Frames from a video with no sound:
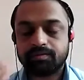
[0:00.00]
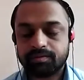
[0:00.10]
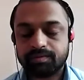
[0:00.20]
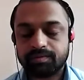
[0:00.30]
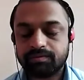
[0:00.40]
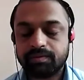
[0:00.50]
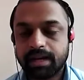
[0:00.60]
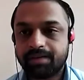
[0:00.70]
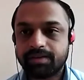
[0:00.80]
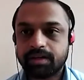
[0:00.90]
When we were
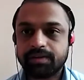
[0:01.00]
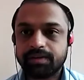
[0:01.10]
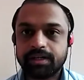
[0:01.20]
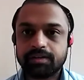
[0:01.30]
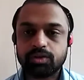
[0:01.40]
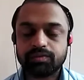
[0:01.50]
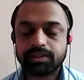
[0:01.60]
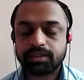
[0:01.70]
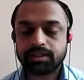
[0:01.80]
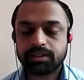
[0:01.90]
having our interview
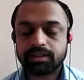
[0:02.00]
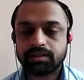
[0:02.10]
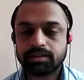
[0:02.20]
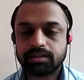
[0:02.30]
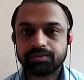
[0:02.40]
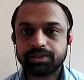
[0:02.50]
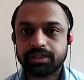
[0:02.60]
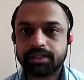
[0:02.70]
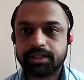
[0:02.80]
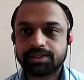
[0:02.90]
with uh, Professor
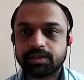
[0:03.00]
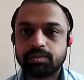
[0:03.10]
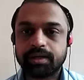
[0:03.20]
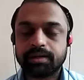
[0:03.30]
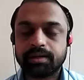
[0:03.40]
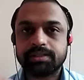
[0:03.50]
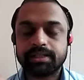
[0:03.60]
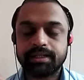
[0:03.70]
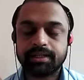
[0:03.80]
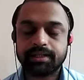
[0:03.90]
T. Krishna Kumar, he
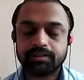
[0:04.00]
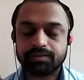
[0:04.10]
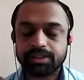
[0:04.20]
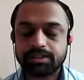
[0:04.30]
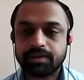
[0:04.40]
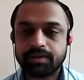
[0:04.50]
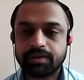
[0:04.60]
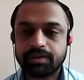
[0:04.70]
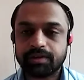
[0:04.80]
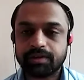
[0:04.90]
said that the first
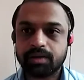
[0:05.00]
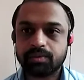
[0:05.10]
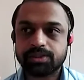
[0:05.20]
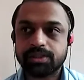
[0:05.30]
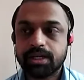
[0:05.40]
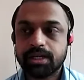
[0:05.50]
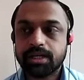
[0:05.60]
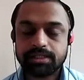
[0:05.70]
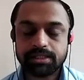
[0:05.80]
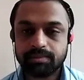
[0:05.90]
five-year plan was
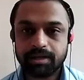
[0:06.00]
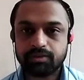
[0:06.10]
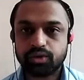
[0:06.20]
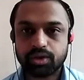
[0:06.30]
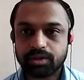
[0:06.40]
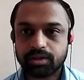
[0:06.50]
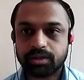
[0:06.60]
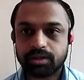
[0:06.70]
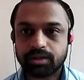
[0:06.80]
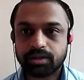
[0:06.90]
just meant for
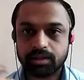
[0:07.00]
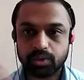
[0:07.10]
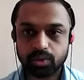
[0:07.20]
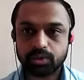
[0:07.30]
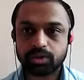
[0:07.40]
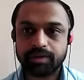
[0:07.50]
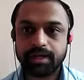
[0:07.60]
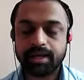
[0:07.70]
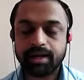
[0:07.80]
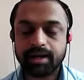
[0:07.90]
uh, growth of
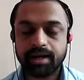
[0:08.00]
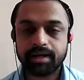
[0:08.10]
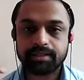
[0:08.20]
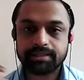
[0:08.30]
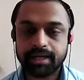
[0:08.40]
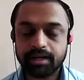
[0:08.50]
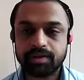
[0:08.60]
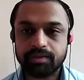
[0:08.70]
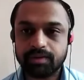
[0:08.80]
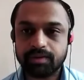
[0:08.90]
India, and the second
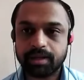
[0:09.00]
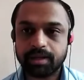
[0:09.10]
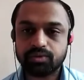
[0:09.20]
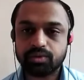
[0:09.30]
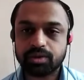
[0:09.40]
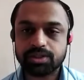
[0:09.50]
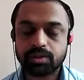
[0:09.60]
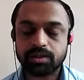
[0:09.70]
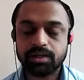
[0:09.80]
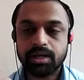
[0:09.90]
five-year plan focused
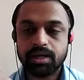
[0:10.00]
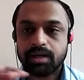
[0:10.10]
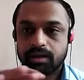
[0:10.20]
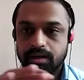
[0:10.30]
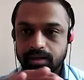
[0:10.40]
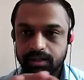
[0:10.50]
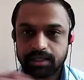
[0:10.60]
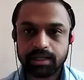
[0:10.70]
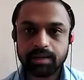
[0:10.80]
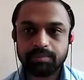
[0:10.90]
on uh,
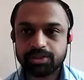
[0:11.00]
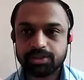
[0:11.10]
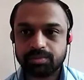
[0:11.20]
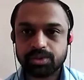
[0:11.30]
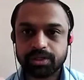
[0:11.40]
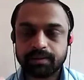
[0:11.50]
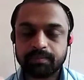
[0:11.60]
income distribution